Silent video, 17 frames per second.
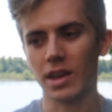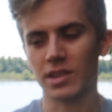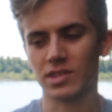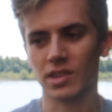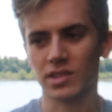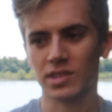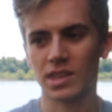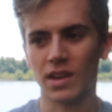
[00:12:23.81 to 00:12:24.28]

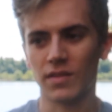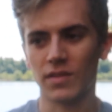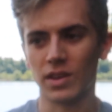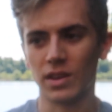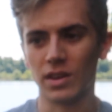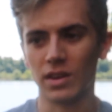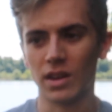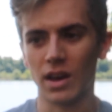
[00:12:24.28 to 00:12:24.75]

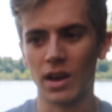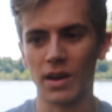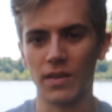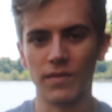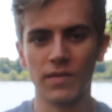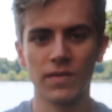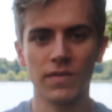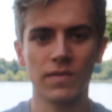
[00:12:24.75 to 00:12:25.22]

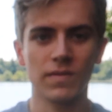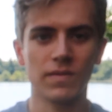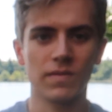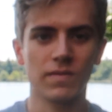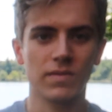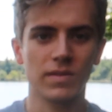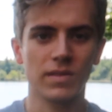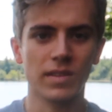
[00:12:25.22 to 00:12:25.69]
SL7
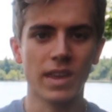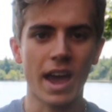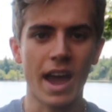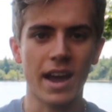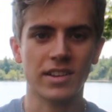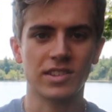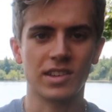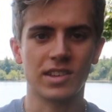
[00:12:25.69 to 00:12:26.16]

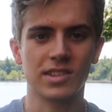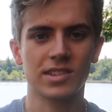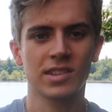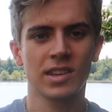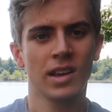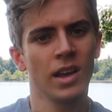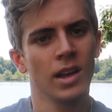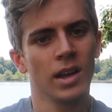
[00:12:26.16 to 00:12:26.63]

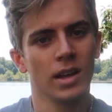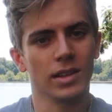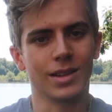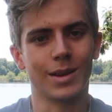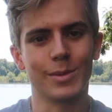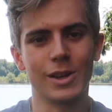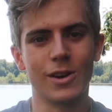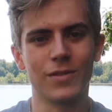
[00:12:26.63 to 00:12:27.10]
Axis.
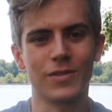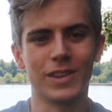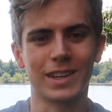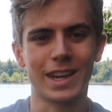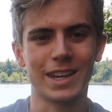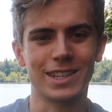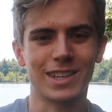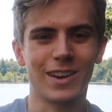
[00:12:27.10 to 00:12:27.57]
Let me know if you
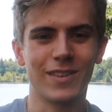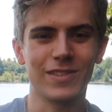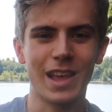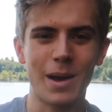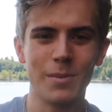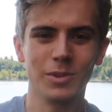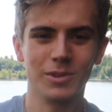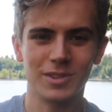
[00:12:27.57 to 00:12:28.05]
think I should go for
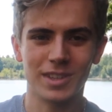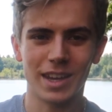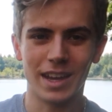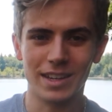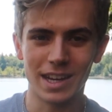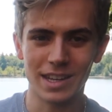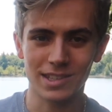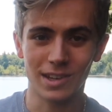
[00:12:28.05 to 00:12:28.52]
that Blue
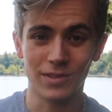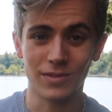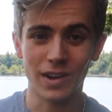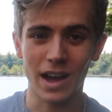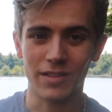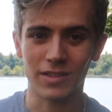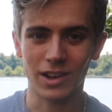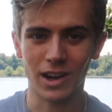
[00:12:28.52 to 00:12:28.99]
Sage
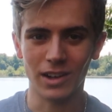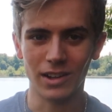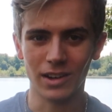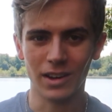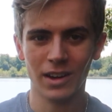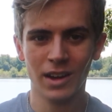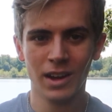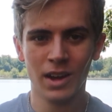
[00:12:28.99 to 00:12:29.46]
SL5
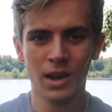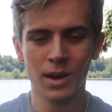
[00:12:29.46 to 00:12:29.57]
color.